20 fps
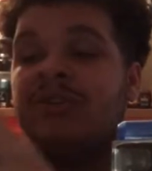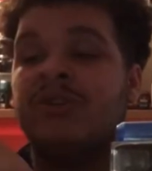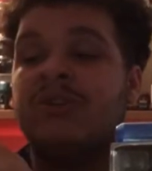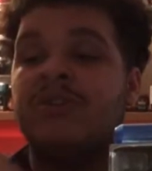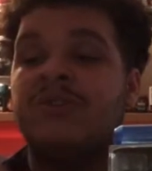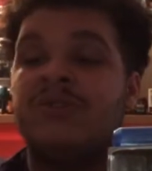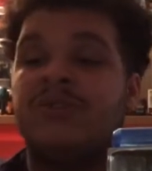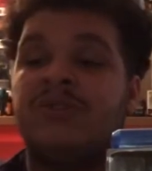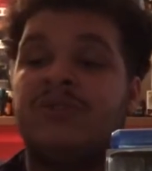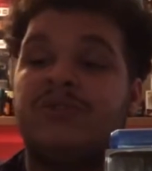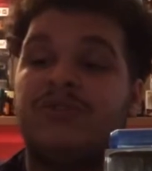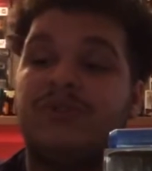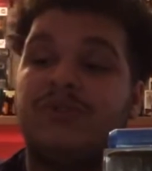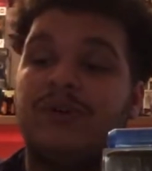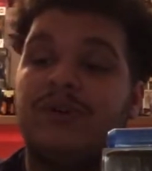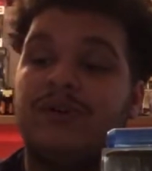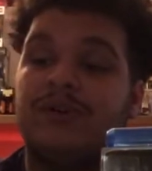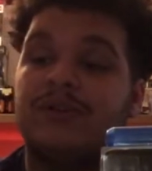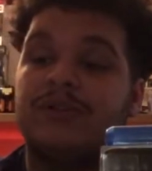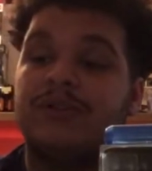Darko,
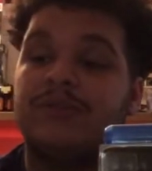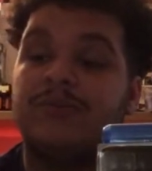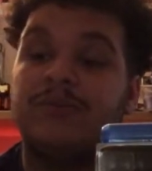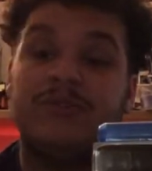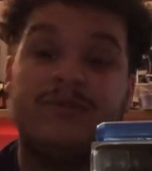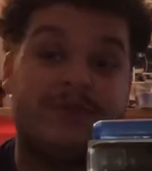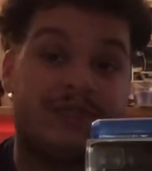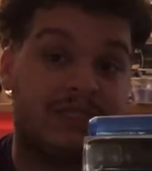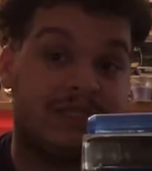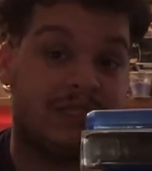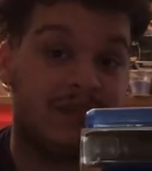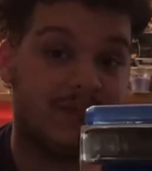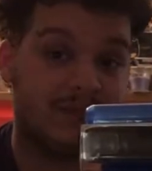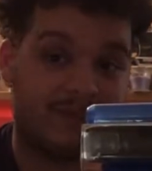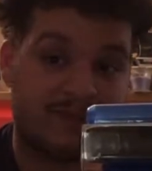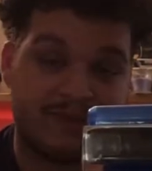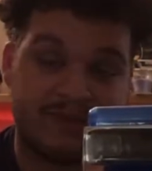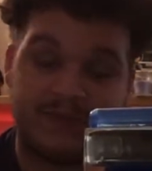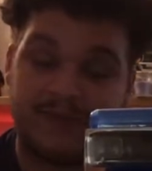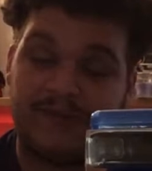the movie
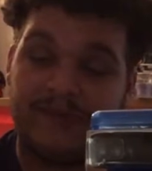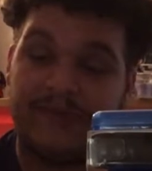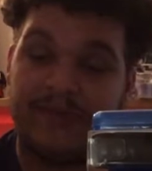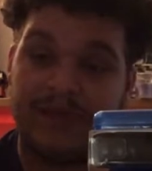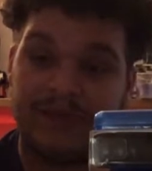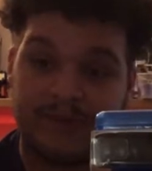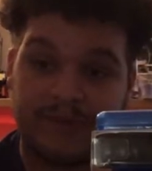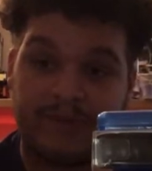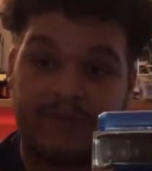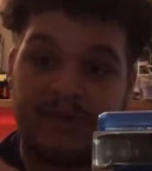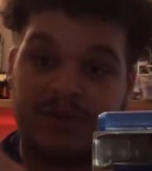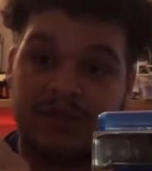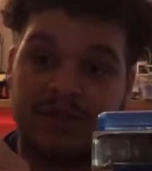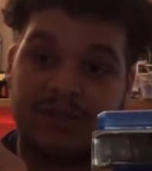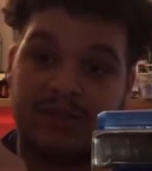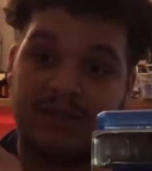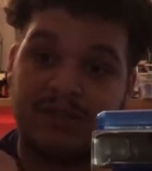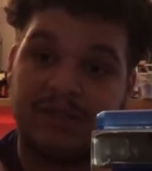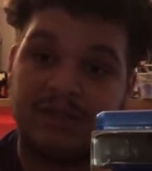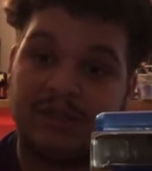itself is very
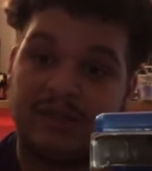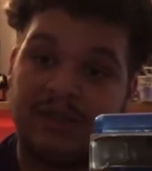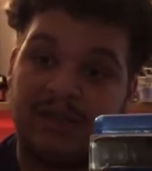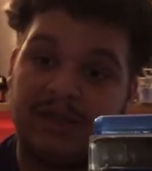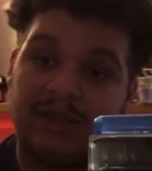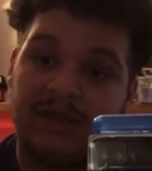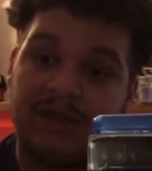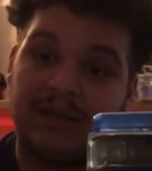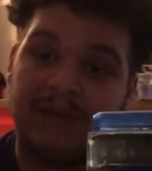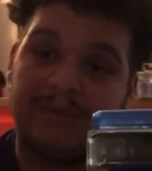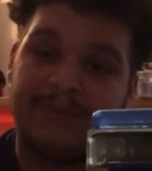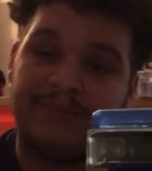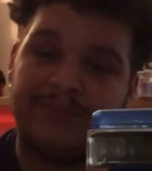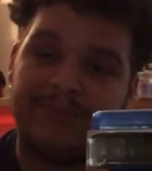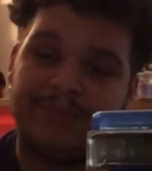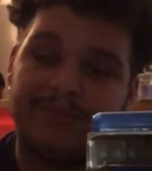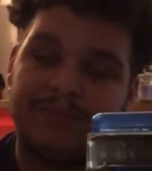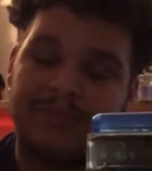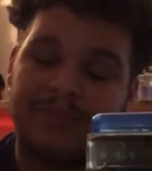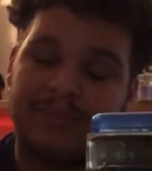fucking good.
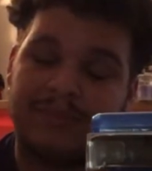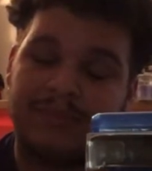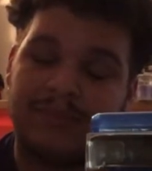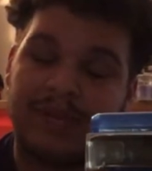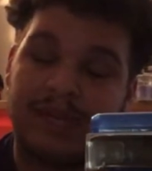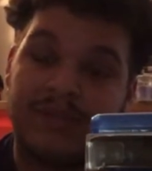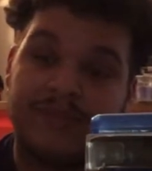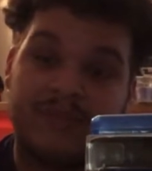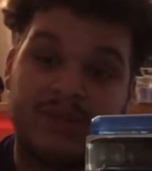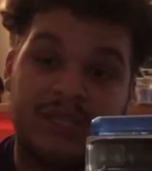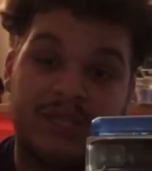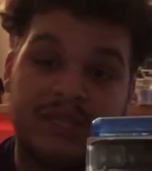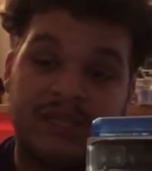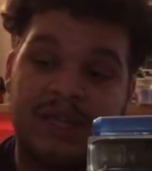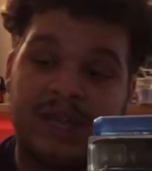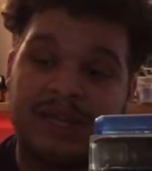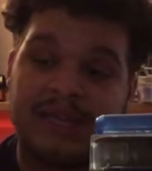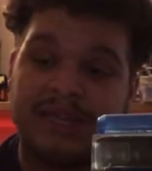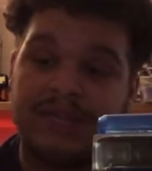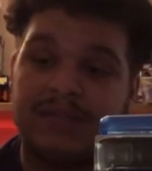I really
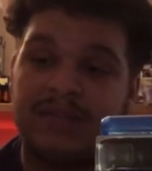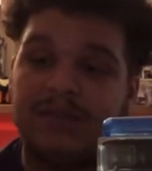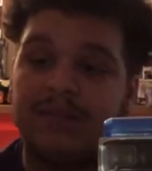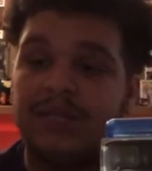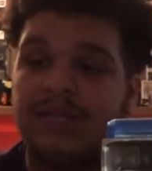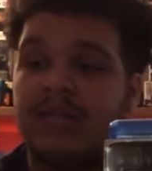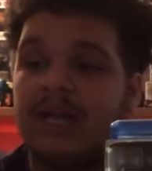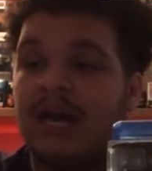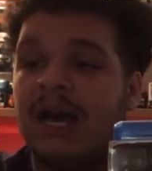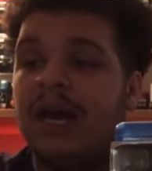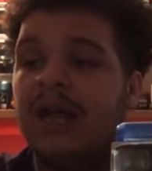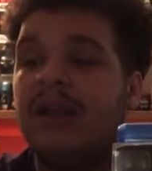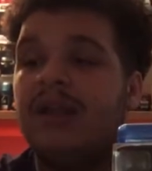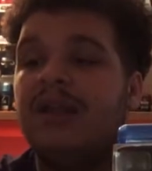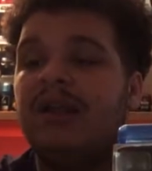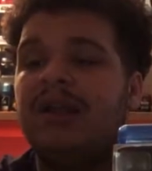like it a lot.